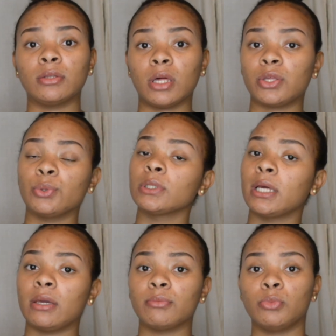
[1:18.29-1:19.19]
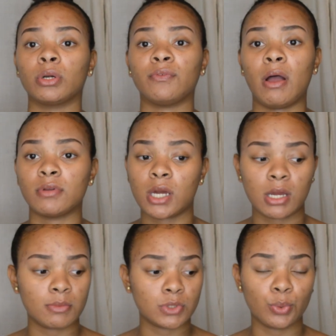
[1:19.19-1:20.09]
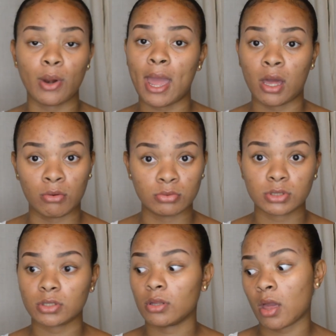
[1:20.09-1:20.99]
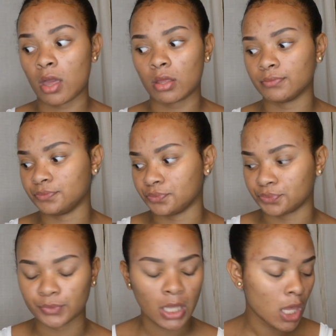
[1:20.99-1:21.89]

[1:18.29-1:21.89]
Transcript: Like, you were late more than five times, you were out. Like, mm-mm.